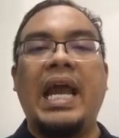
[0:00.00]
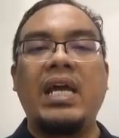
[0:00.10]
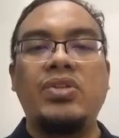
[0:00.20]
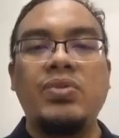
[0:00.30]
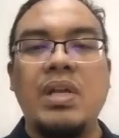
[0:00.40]

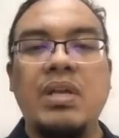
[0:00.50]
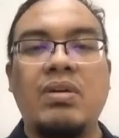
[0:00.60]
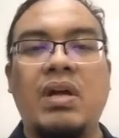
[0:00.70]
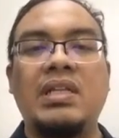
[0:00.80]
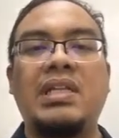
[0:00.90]
actual
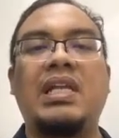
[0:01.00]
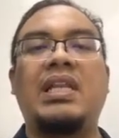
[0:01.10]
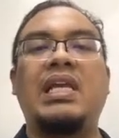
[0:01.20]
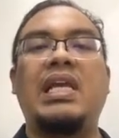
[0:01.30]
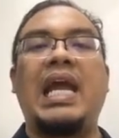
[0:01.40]

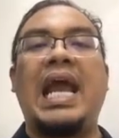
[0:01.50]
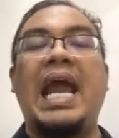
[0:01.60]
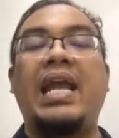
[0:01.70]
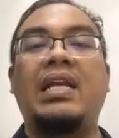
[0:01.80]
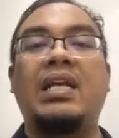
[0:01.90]
quantity
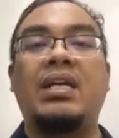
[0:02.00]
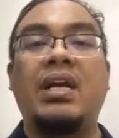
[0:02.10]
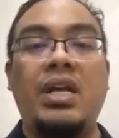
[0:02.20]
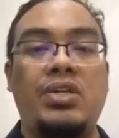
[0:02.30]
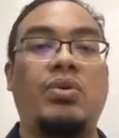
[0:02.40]
and the
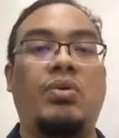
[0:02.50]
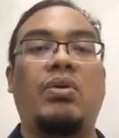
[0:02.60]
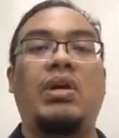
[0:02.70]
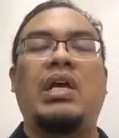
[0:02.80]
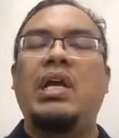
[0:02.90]
ratio.
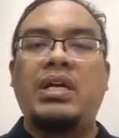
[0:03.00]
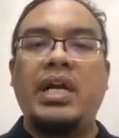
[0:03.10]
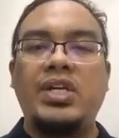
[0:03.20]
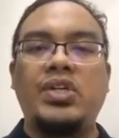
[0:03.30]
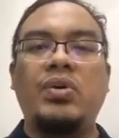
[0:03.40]

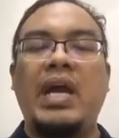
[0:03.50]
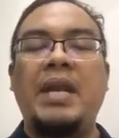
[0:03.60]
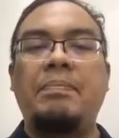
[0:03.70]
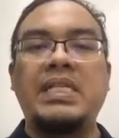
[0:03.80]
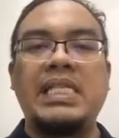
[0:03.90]
Ratio
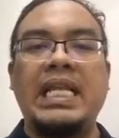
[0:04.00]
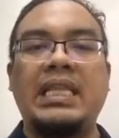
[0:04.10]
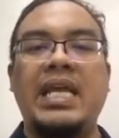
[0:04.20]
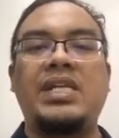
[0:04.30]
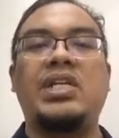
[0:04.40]
and
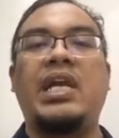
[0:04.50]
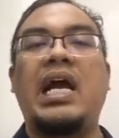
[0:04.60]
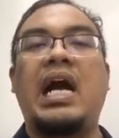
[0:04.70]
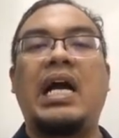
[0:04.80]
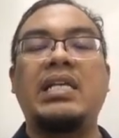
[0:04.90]
percentage,
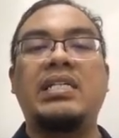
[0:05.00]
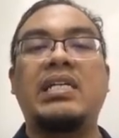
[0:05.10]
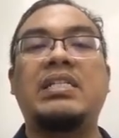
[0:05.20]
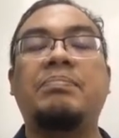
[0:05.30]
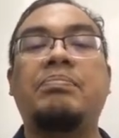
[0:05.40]
they are
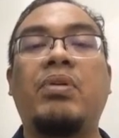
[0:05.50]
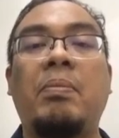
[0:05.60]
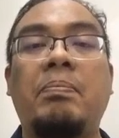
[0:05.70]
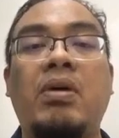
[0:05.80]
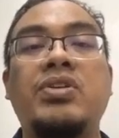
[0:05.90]
just
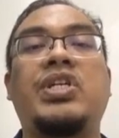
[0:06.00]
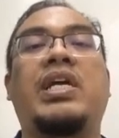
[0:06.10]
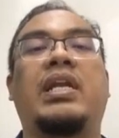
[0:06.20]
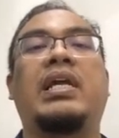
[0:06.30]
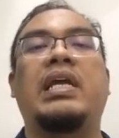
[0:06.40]

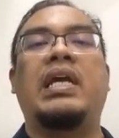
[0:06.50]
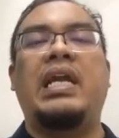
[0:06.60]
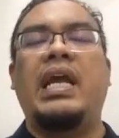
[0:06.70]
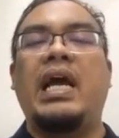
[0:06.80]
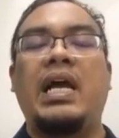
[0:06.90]
proportion.
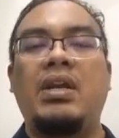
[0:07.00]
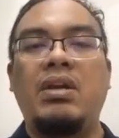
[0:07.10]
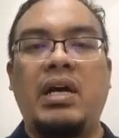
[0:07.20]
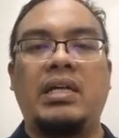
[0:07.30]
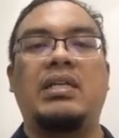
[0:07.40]
They are
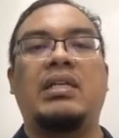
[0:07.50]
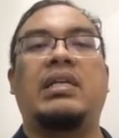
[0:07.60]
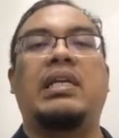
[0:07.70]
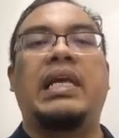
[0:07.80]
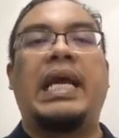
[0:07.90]
not
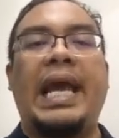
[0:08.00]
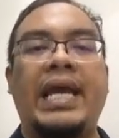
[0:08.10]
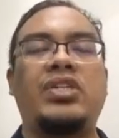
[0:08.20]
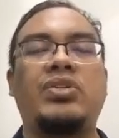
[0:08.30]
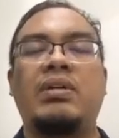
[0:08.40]

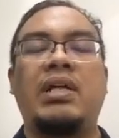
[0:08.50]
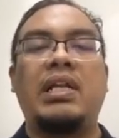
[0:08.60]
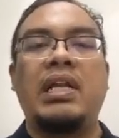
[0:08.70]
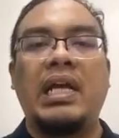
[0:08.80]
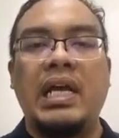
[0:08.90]

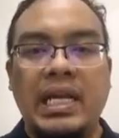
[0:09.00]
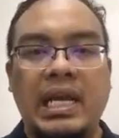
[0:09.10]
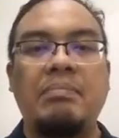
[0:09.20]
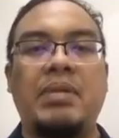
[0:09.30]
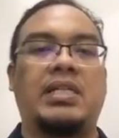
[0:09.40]
actual
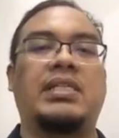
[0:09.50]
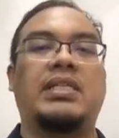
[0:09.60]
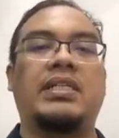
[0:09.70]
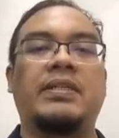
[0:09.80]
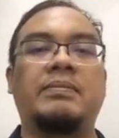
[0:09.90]

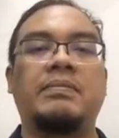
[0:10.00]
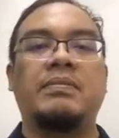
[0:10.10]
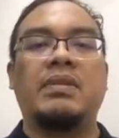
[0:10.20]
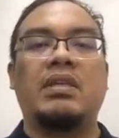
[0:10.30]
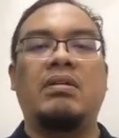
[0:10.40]
numbers.
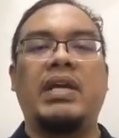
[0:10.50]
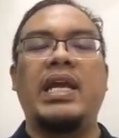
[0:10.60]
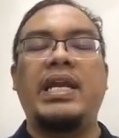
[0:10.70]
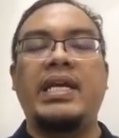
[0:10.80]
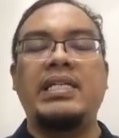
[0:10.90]
Okay,
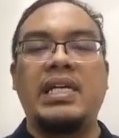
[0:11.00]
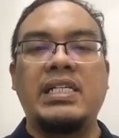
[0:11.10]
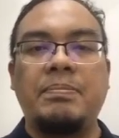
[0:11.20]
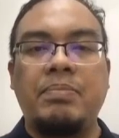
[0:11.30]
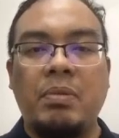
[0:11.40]
they are
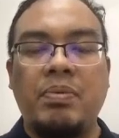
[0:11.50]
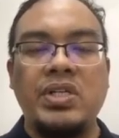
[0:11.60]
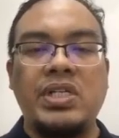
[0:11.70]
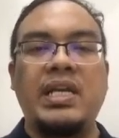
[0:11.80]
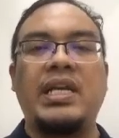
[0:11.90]
just
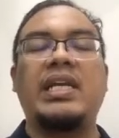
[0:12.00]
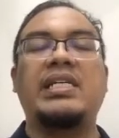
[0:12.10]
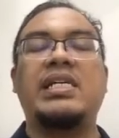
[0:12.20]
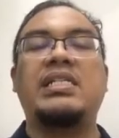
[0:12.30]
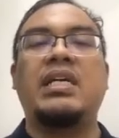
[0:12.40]
proportion, they are
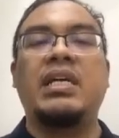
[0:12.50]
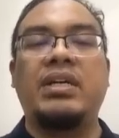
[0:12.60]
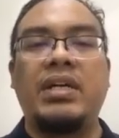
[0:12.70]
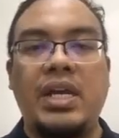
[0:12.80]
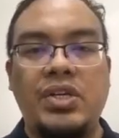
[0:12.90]
just
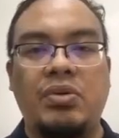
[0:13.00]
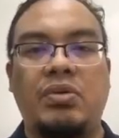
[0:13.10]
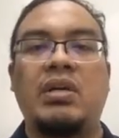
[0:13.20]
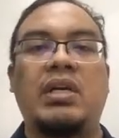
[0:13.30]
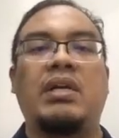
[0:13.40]

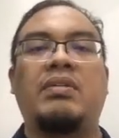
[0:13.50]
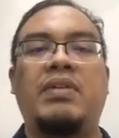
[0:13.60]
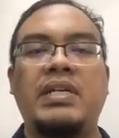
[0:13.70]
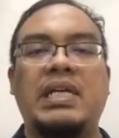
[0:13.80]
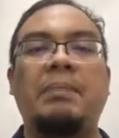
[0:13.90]
ratio.
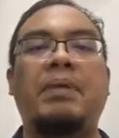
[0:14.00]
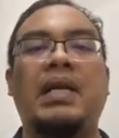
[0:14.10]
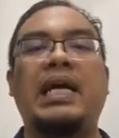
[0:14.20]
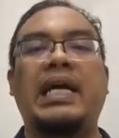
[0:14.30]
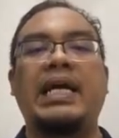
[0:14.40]
For
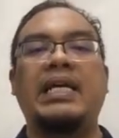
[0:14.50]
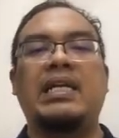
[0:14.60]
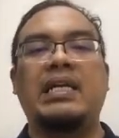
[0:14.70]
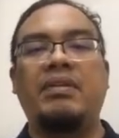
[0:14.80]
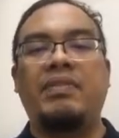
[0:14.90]
example,
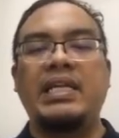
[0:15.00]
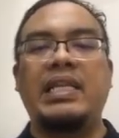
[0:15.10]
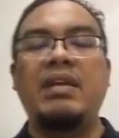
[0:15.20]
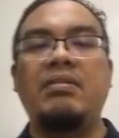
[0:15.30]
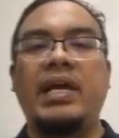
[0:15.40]
if I
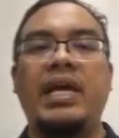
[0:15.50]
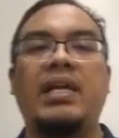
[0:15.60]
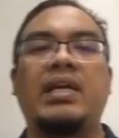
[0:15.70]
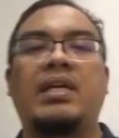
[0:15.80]
tell you that,